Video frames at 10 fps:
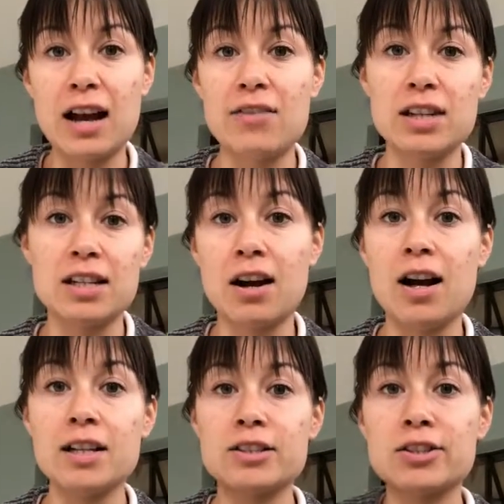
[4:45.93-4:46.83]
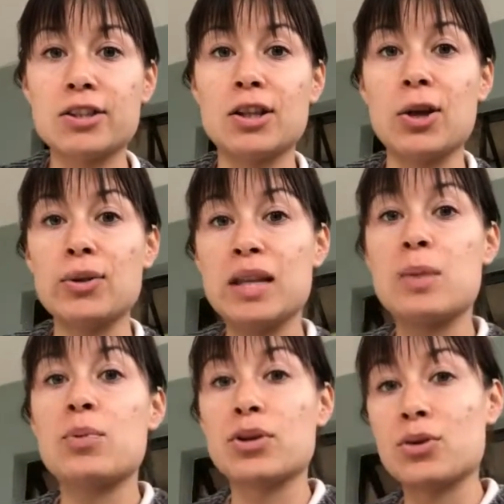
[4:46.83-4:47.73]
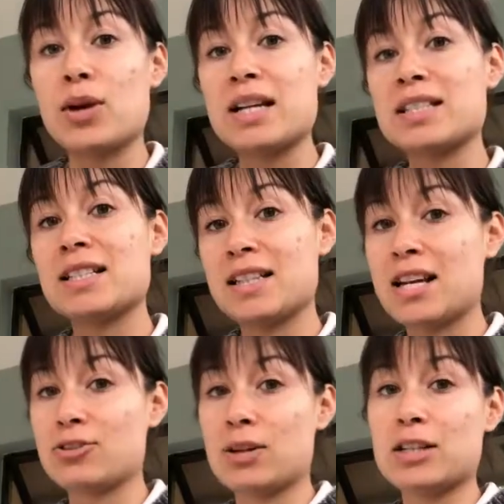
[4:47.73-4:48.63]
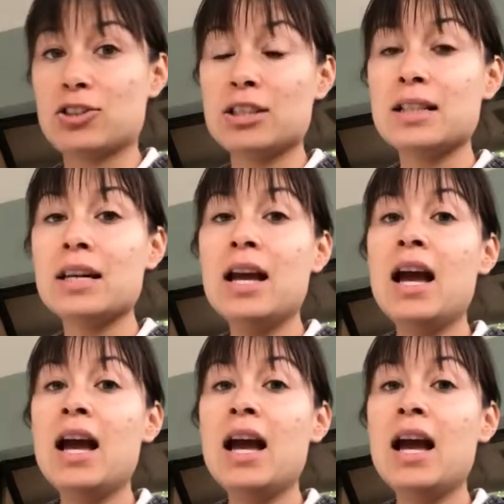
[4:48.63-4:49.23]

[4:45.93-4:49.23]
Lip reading: having not slowly progressed in that direction.